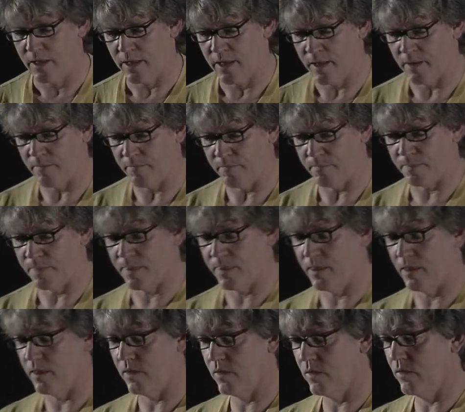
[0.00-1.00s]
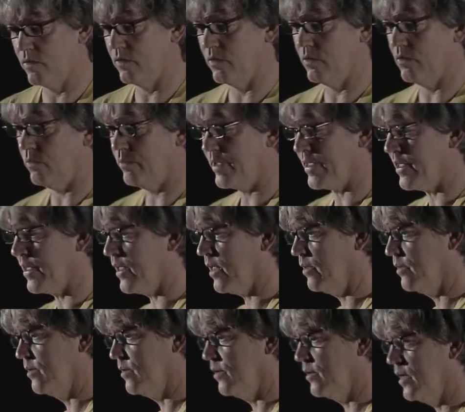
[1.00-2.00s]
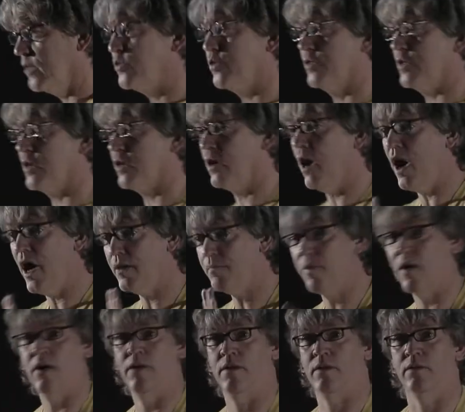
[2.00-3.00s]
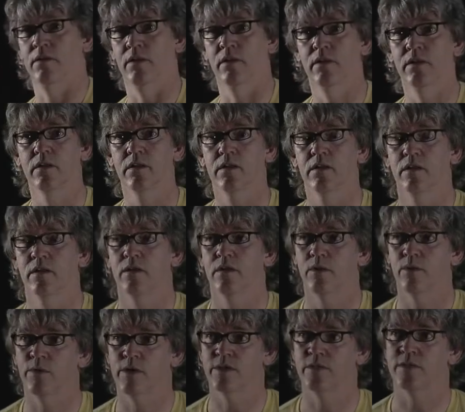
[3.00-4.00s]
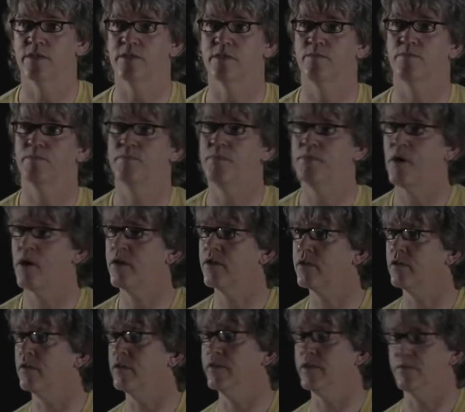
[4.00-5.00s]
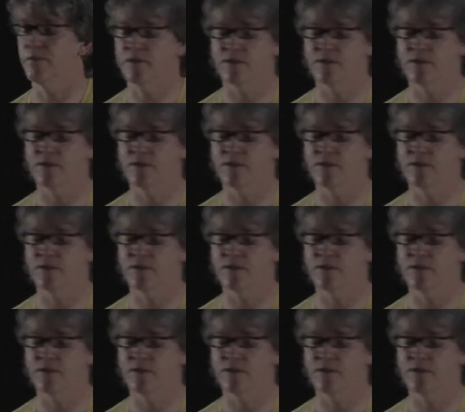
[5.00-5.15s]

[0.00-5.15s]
Um, we, and so the God particle was this particle that